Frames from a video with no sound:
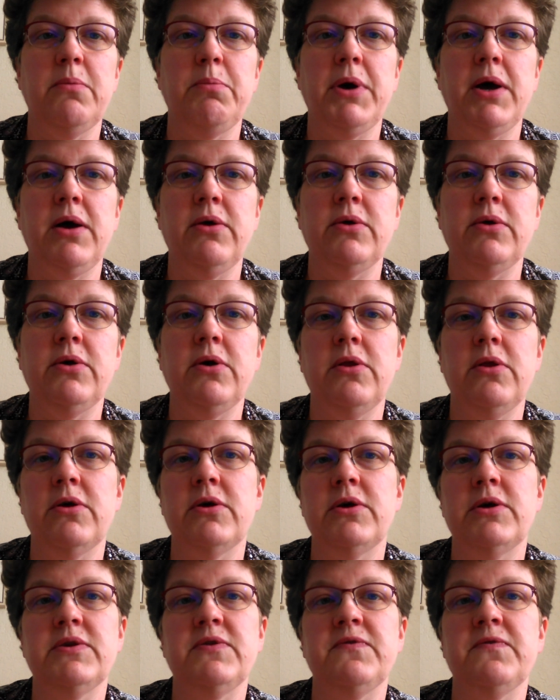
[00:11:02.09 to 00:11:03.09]
about
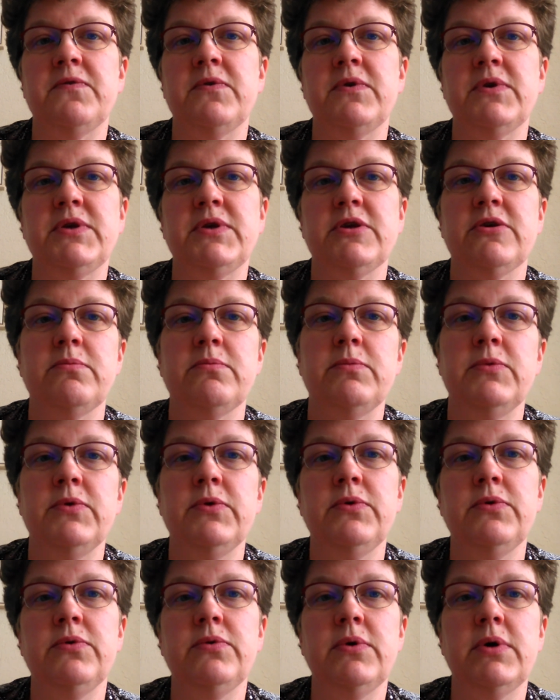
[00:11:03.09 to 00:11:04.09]
colors for some
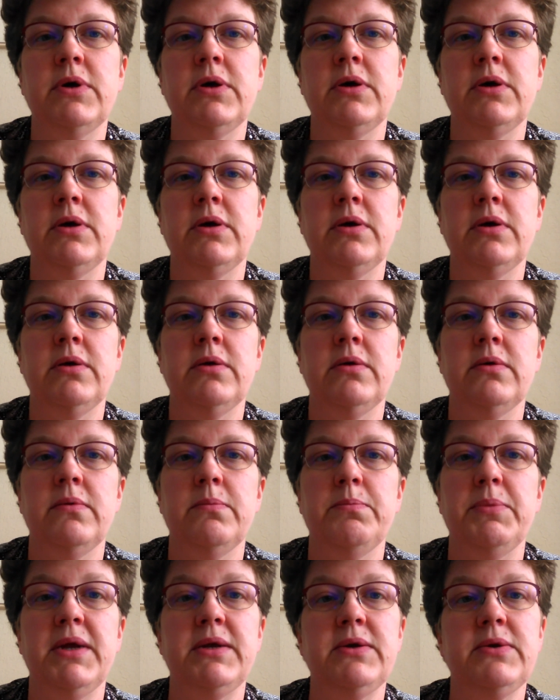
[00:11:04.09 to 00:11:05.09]
new
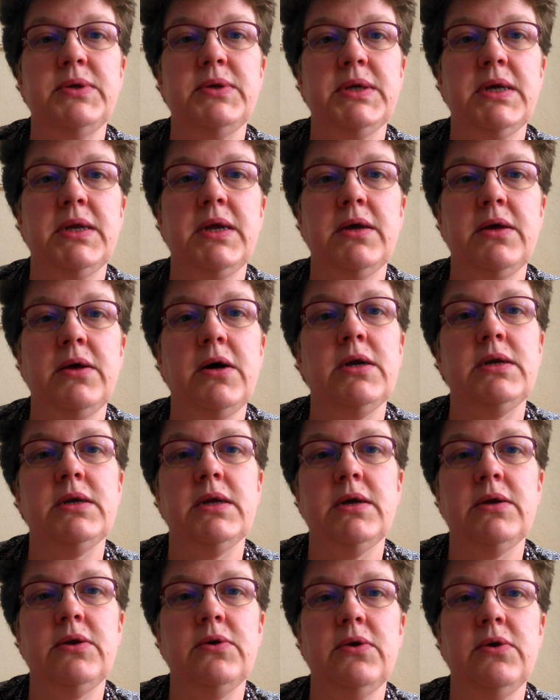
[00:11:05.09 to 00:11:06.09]
patterns that I got,
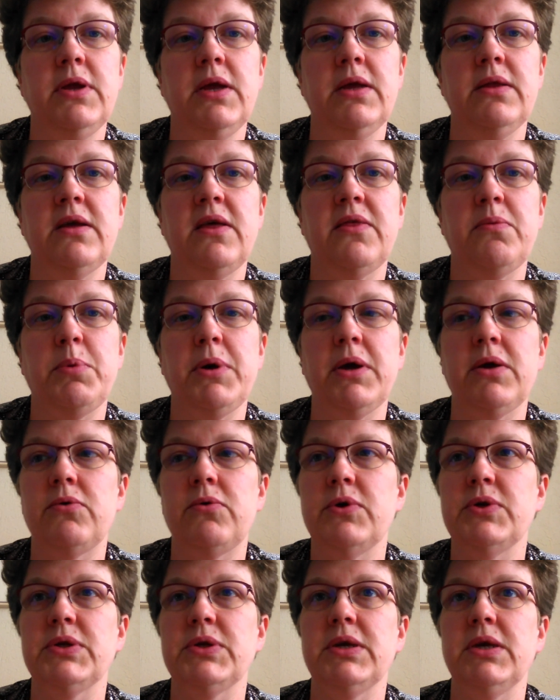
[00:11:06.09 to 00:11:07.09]
including Death by
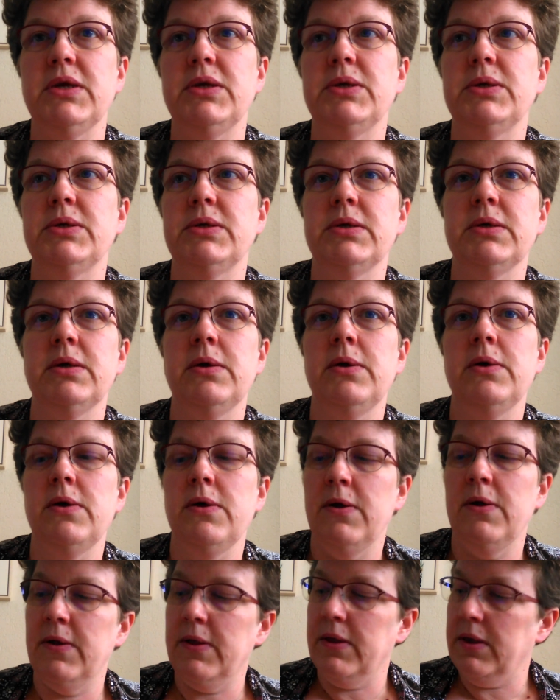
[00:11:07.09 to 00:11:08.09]
Cross Stitch.
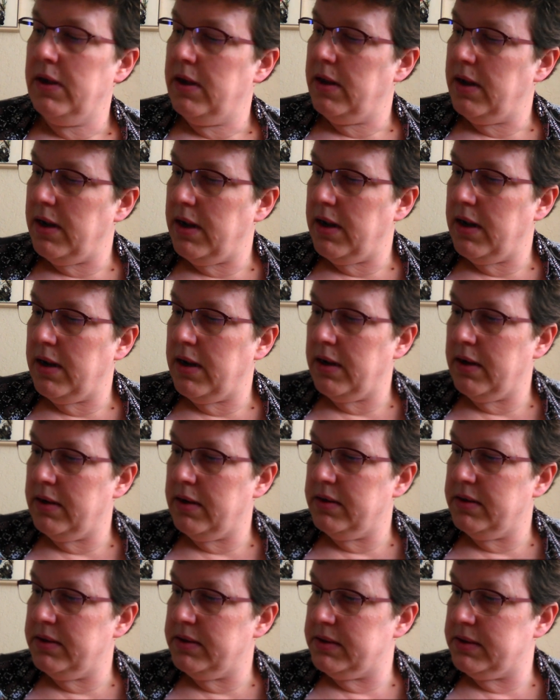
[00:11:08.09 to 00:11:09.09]

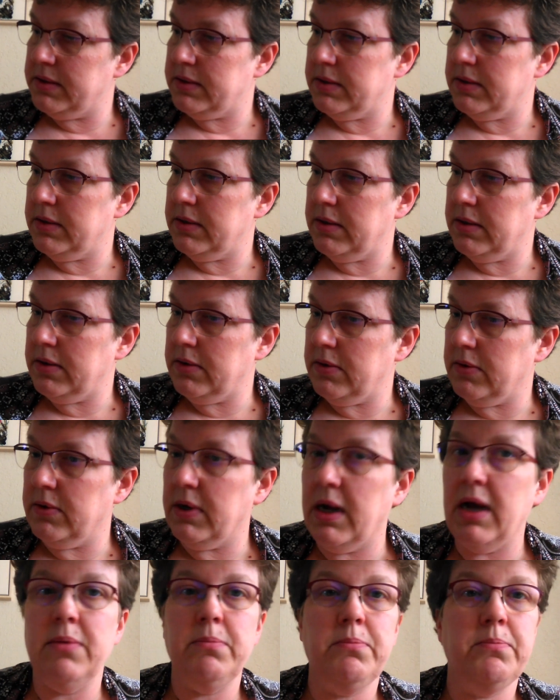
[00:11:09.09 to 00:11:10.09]
And
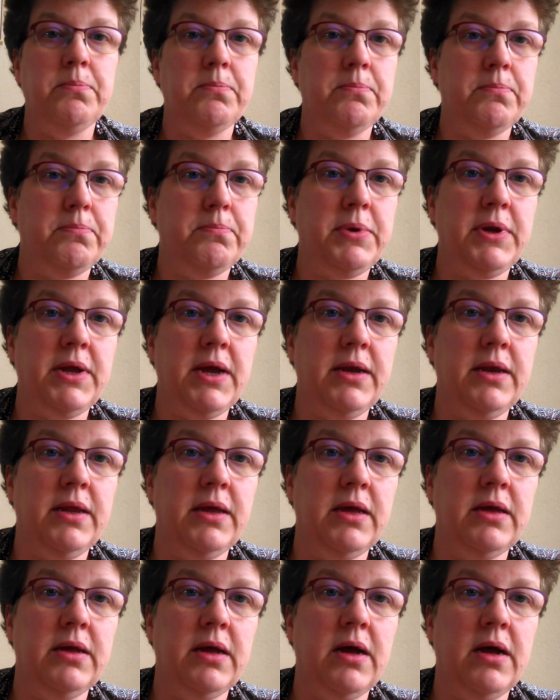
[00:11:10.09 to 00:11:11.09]
I
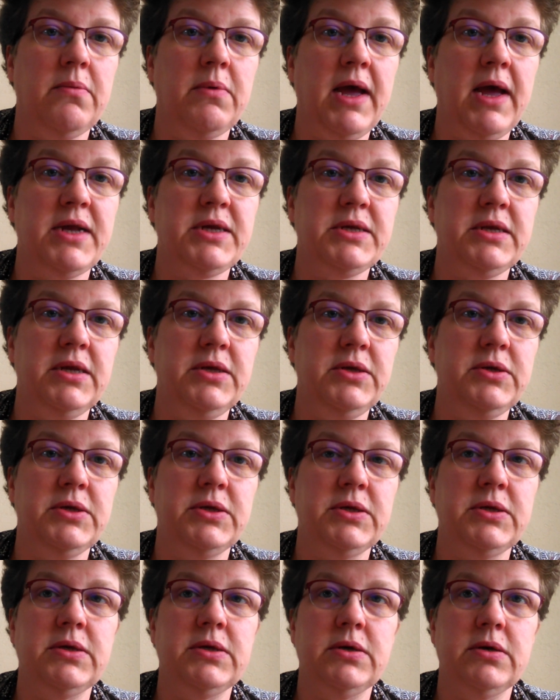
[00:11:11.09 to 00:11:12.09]
actually
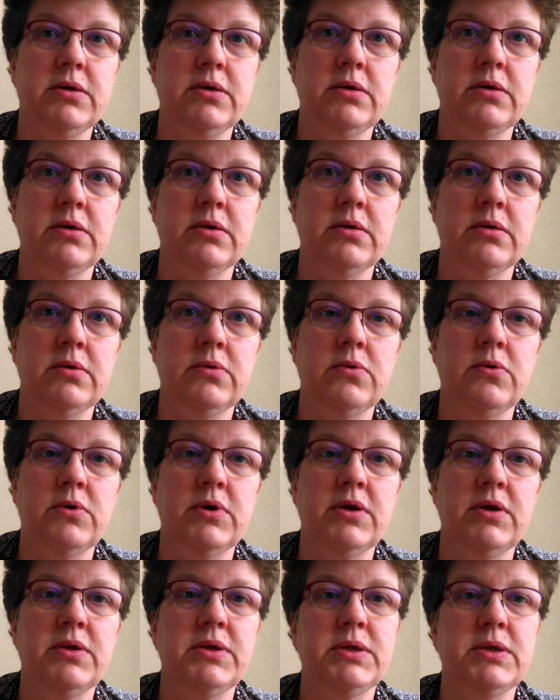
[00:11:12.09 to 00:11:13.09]
just
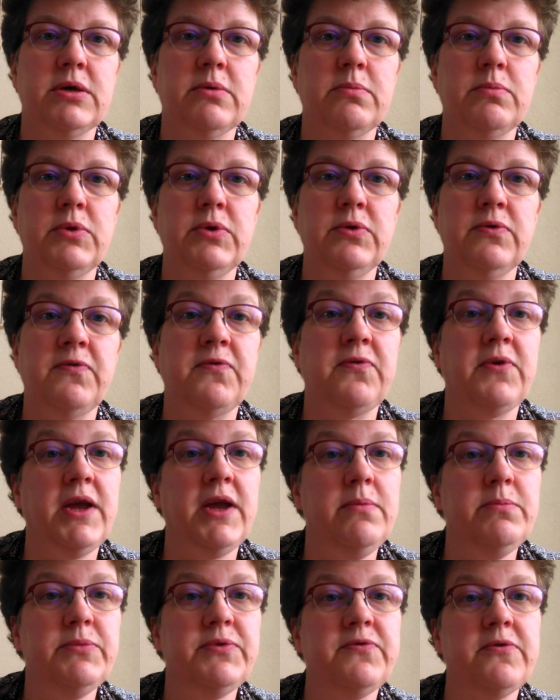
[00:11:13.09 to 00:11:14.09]
ordered some new
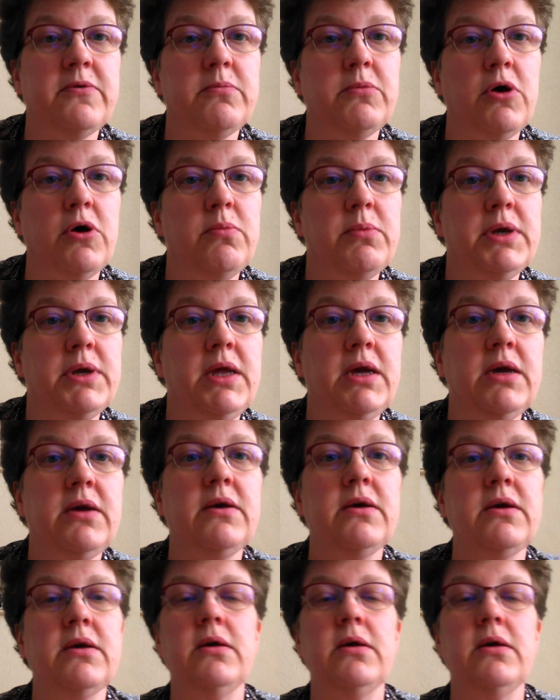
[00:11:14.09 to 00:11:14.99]
frames from Omanic,